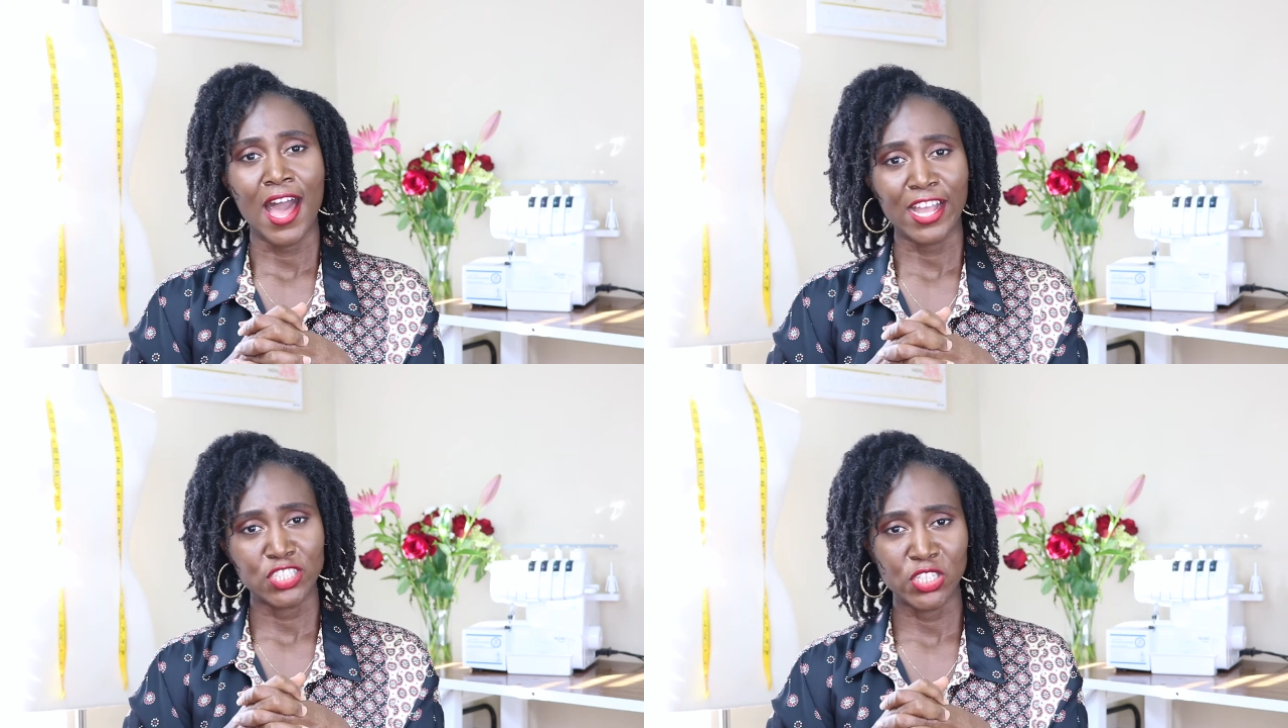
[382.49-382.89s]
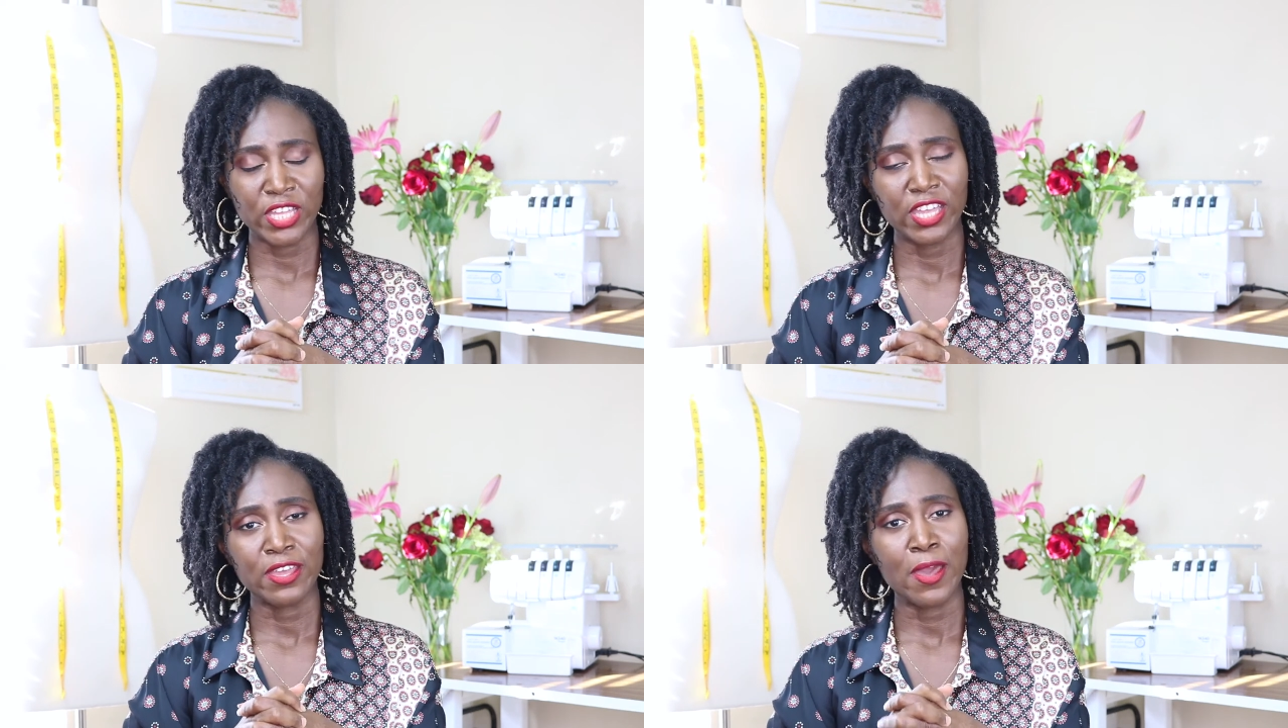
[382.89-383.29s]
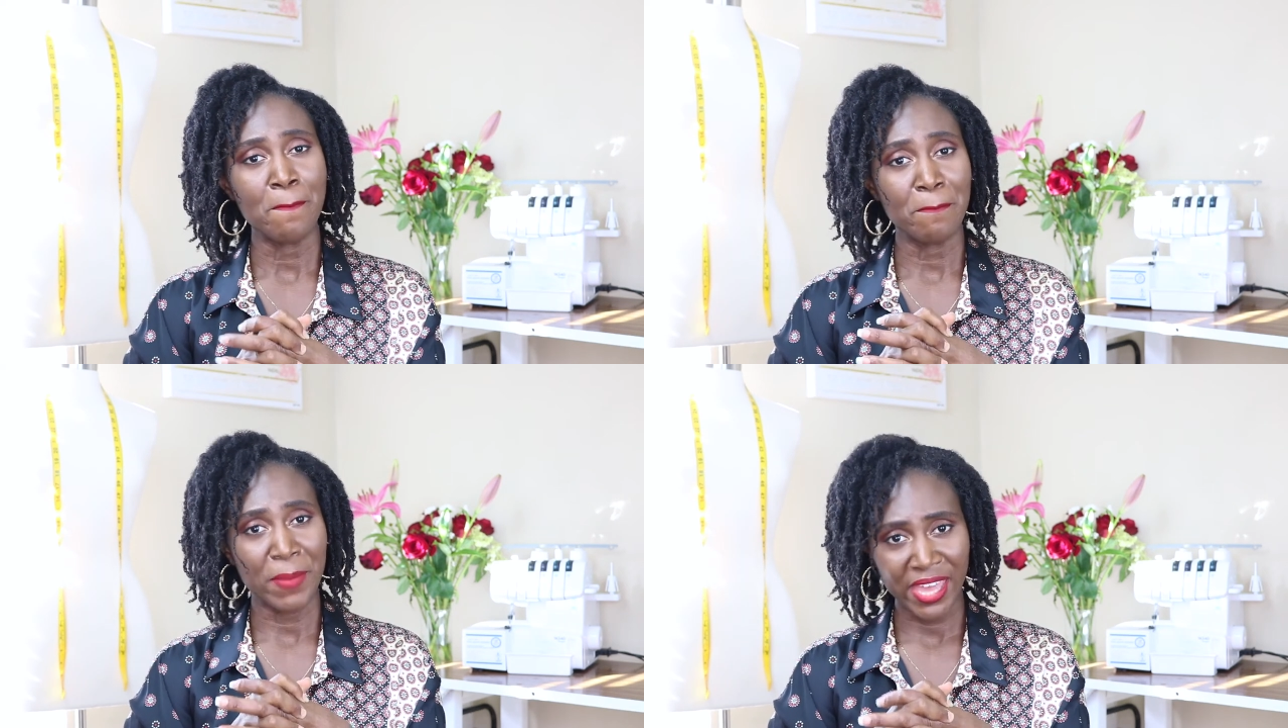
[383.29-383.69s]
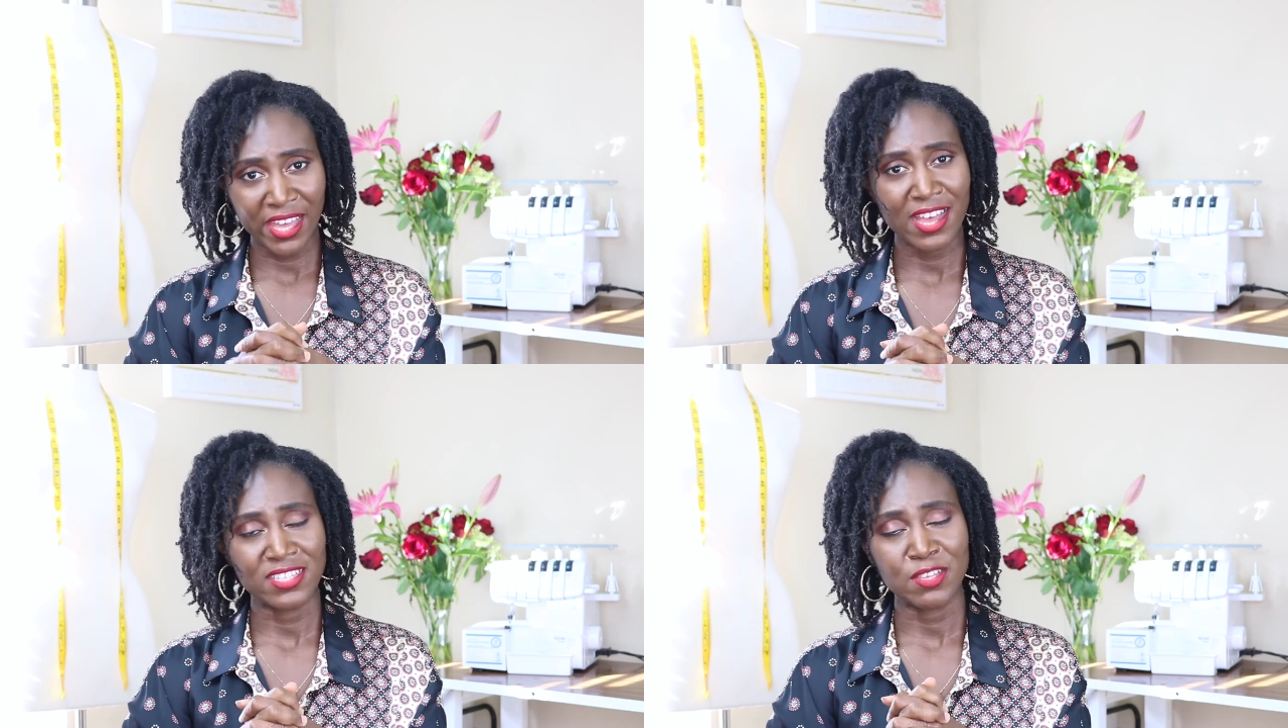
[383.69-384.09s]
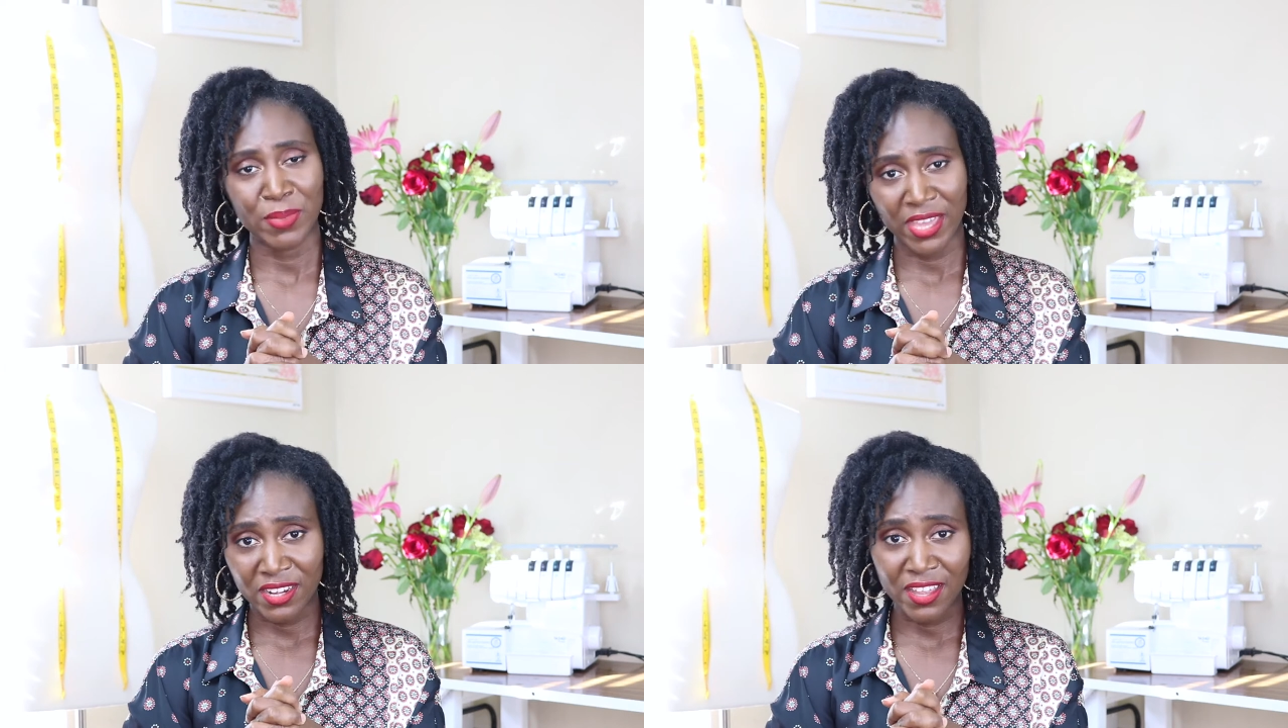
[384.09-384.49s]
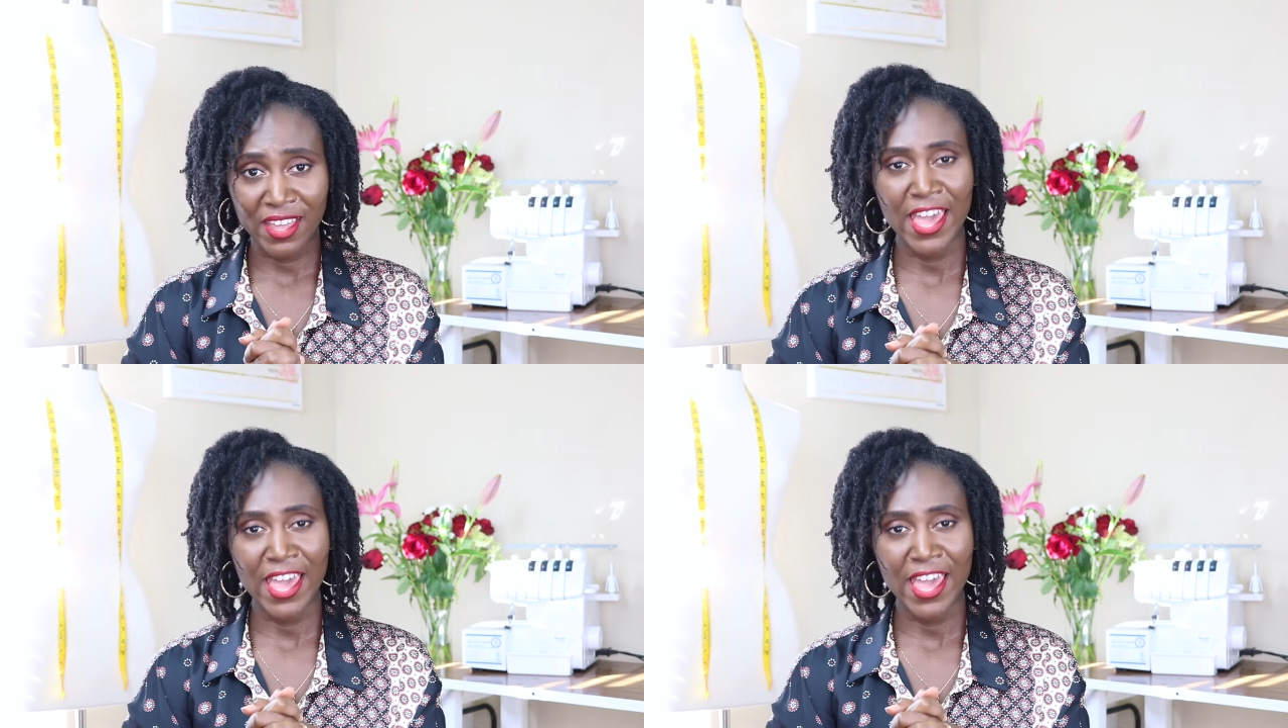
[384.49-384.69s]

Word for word: actually make as a beginner